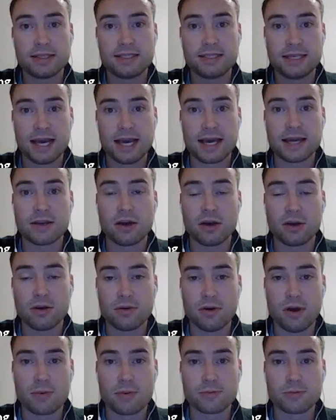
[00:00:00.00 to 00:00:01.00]
debt
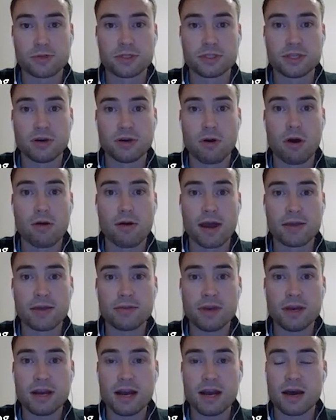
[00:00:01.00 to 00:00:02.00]
options there are out
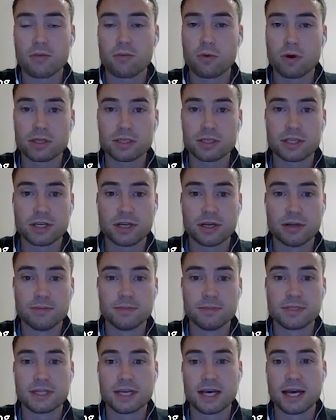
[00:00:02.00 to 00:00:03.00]
there, at what
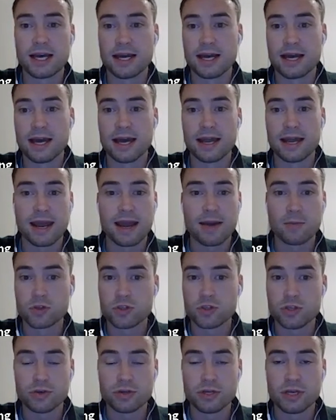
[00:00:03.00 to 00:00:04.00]
terms, and how
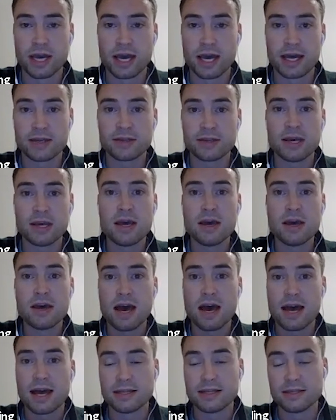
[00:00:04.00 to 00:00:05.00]
much you can get.
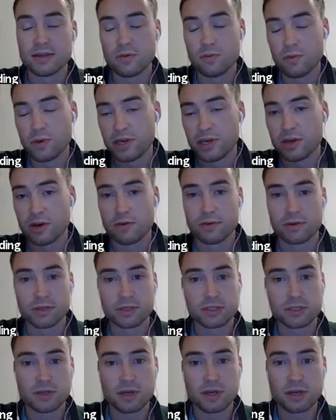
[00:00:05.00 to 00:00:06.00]
And we cover
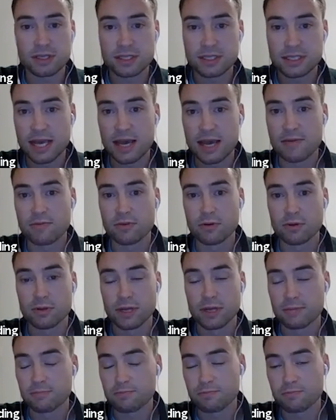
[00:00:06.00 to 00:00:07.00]

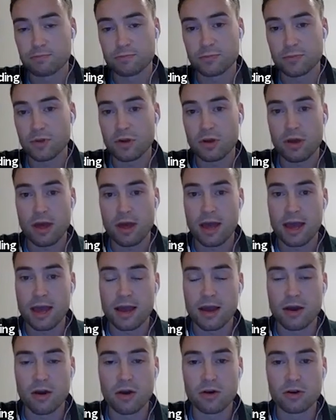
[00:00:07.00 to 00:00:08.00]
several,
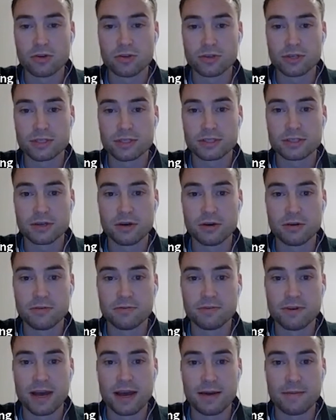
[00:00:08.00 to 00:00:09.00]
hundreds of
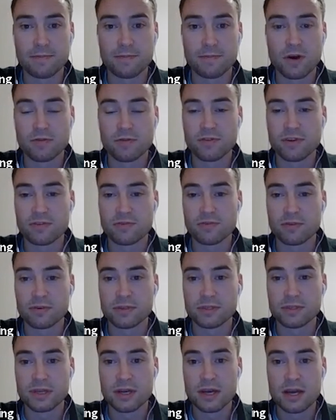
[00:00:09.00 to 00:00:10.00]

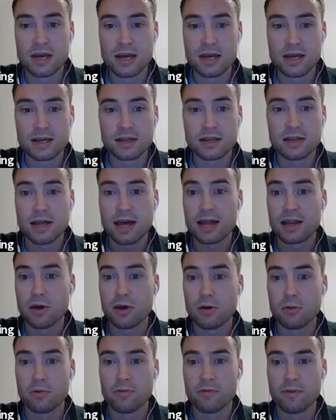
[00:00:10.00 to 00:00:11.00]
different
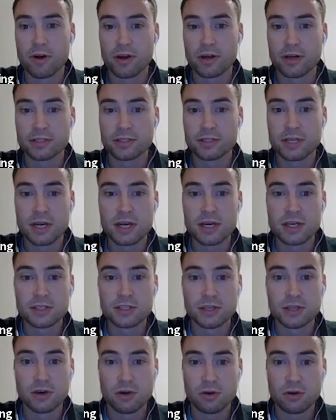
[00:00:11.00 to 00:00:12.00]
loan providers.
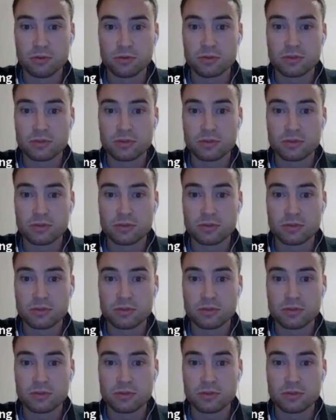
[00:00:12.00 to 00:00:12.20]
So